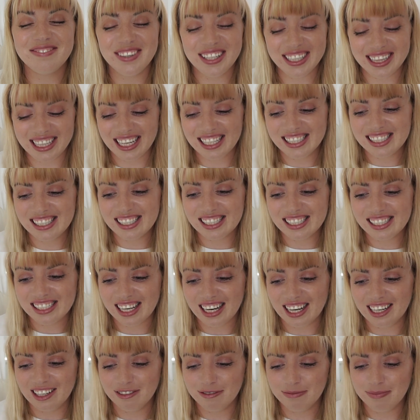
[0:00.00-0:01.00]
but that's just
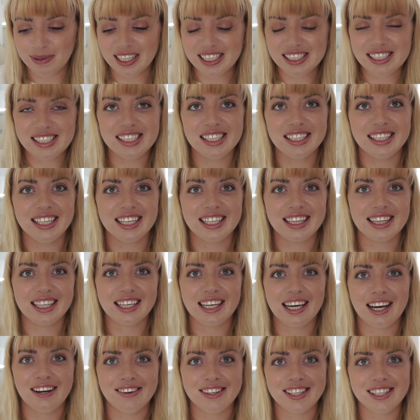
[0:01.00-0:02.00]
kind of based on like the
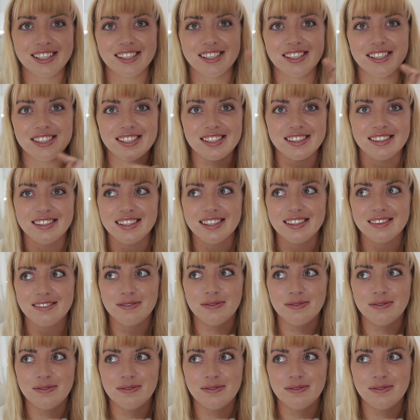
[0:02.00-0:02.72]
characters and